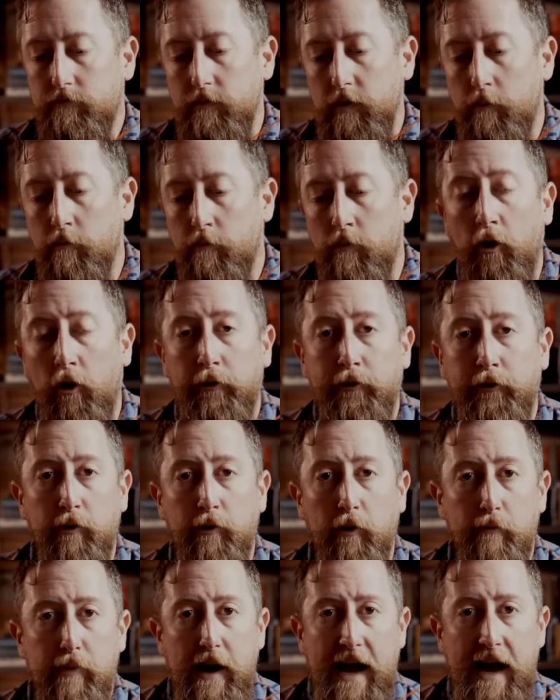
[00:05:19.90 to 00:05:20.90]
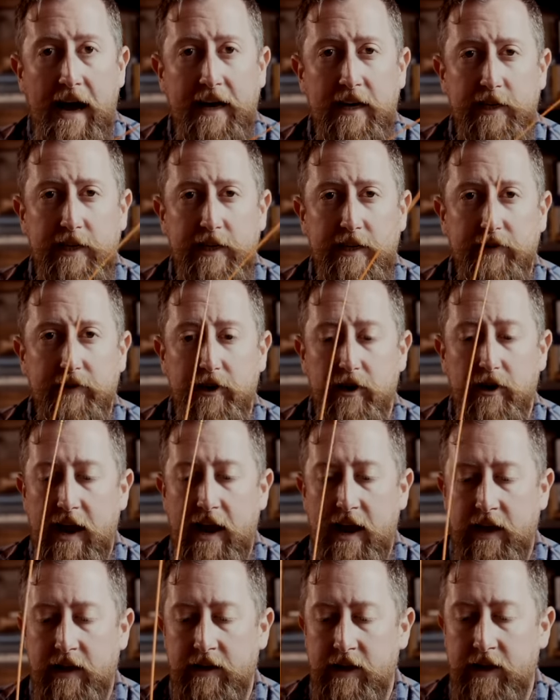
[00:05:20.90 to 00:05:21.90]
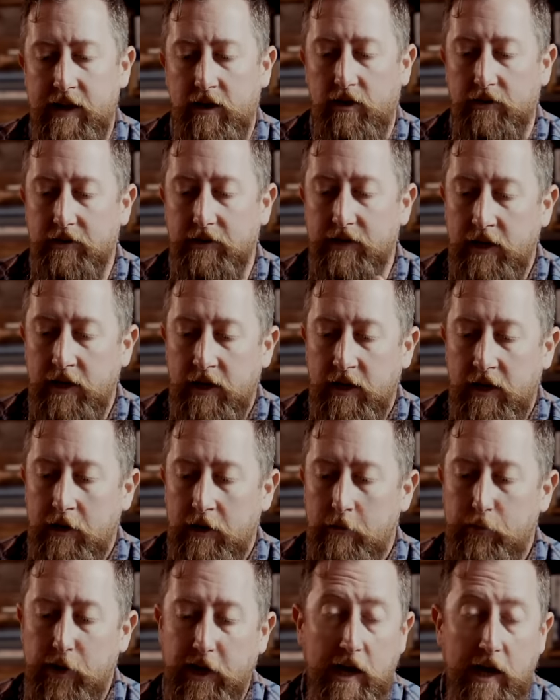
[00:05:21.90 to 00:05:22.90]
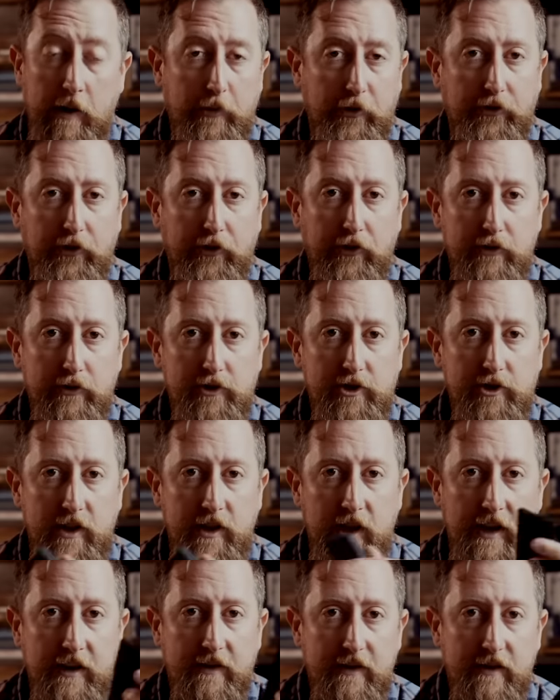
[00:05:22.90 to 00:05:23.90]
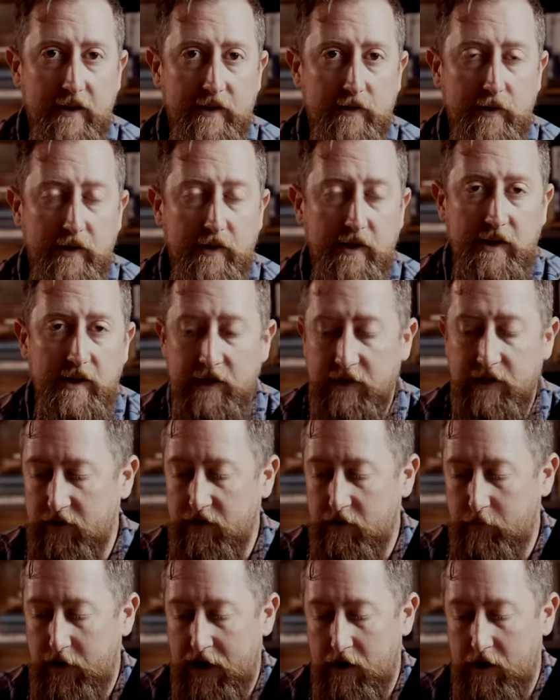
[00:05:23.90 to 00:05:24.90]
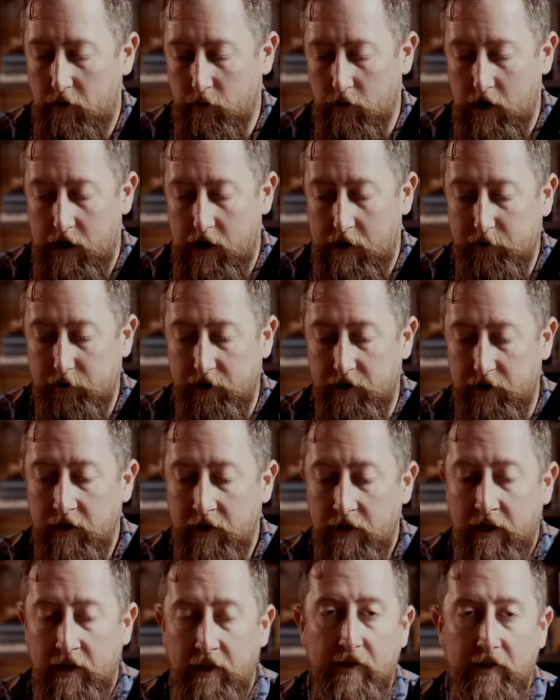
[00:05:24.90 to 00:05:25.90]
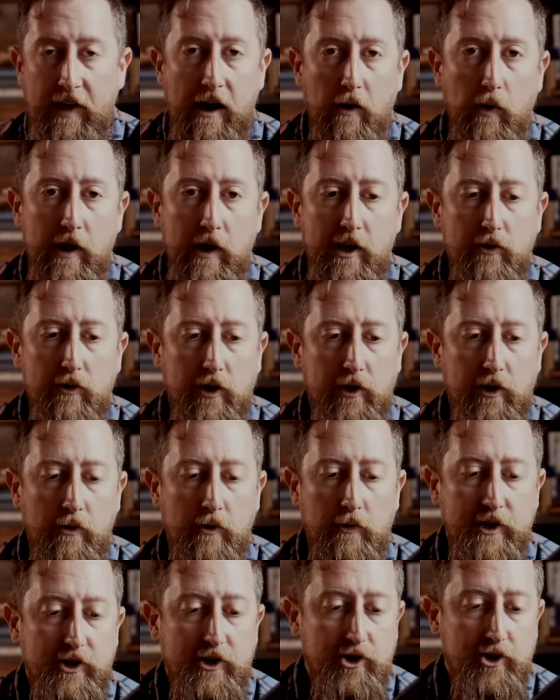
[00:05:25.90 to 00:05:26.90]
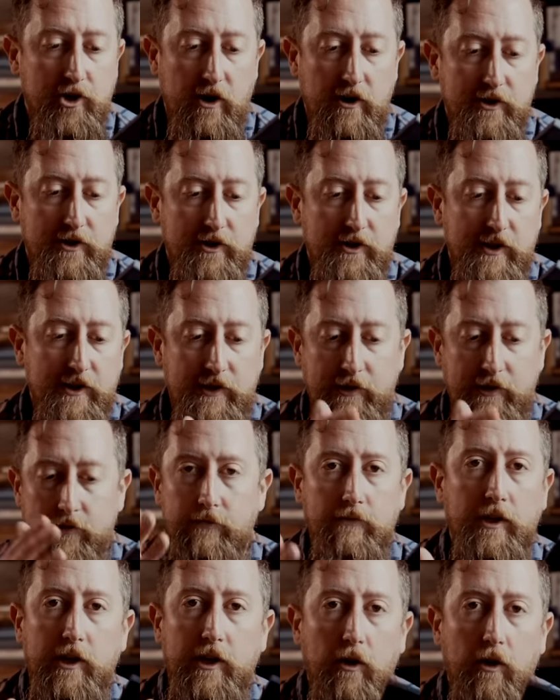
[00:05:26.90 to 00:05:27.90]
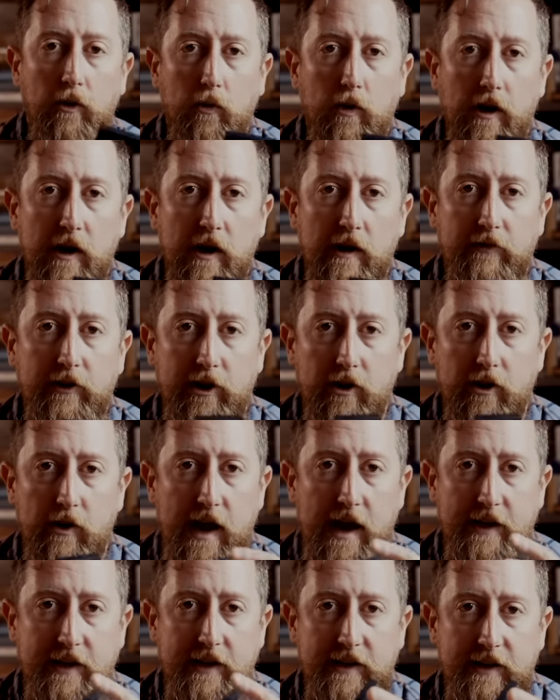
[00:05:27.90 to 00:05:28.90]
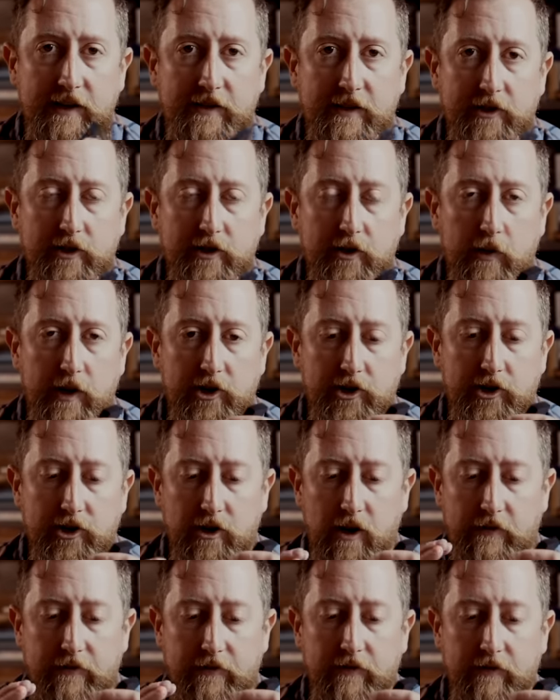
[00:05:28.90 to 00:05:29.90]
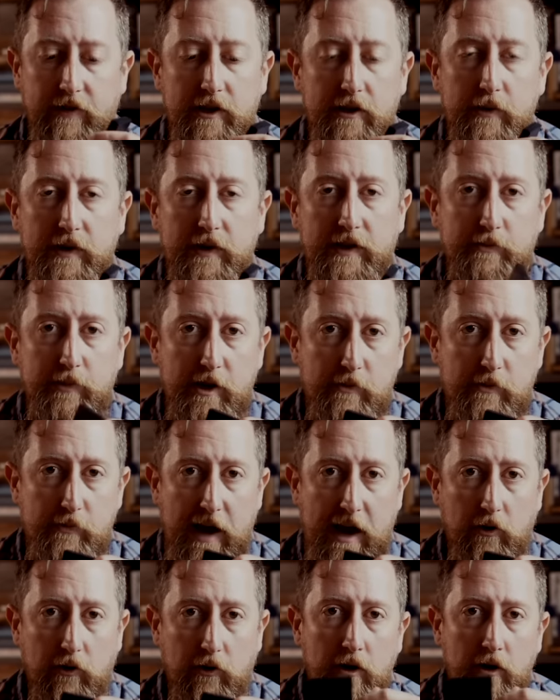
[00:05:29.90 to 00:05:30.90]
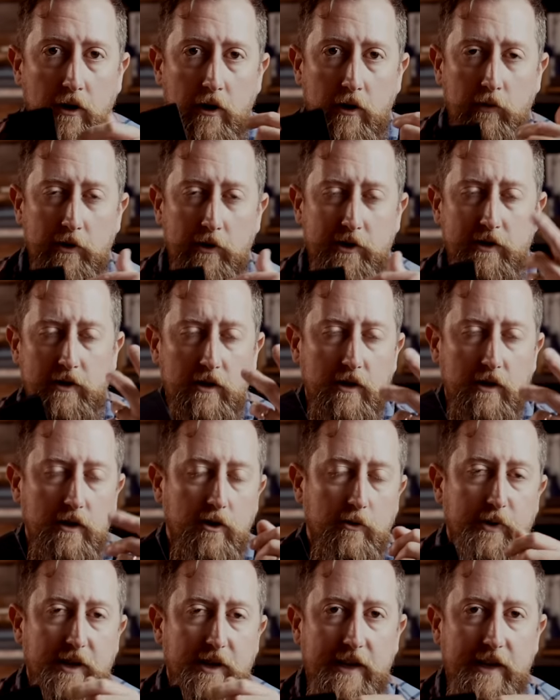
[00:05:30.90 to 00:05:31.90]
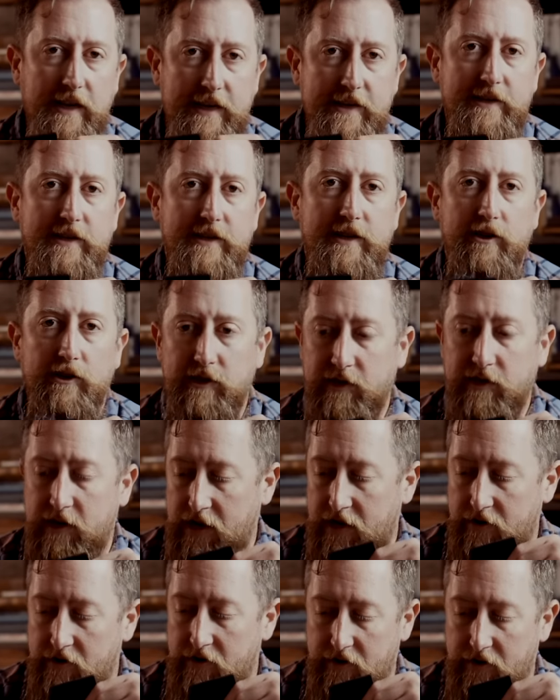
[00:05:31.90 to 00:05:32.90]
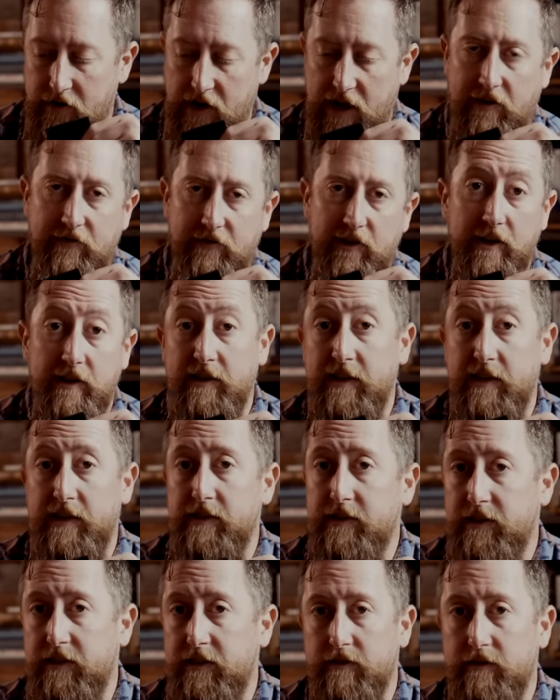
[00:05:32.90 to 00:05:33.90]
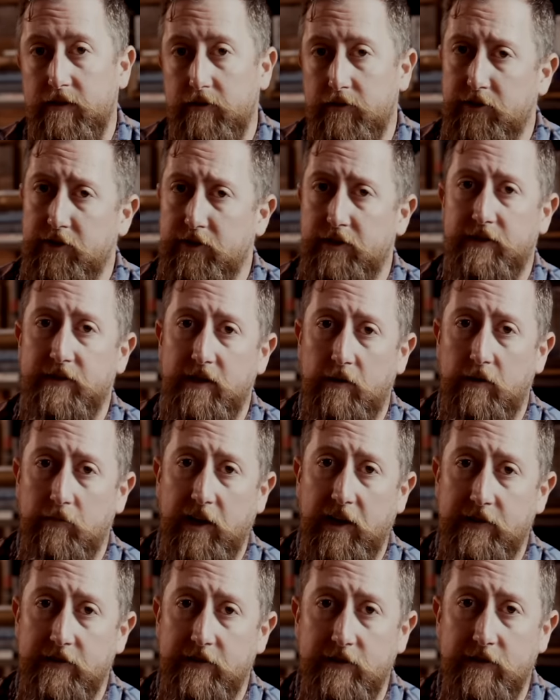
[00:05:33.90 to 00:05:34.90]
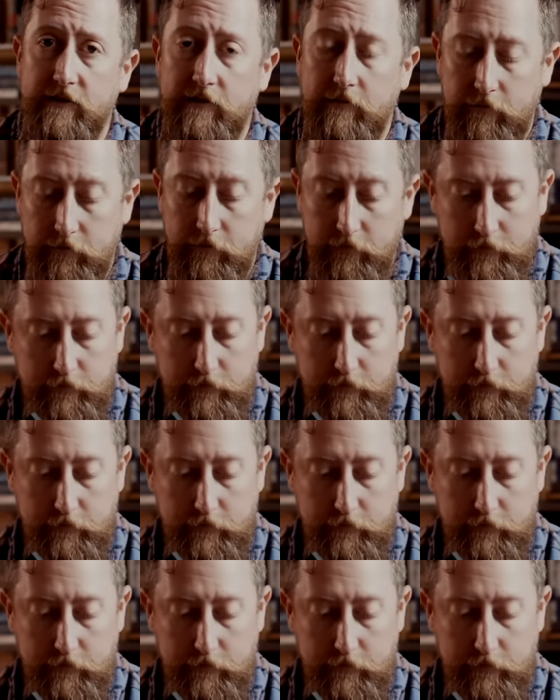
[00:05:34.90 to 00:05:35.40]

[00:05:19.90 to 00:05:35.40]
multiple batteries for your handheld, pick up a solution like this with a DC power option. That way you can always charge this, you know, wherever you're at in any situation off of the USB power, which is a little bit easier standard than having a DC solution in some cases. On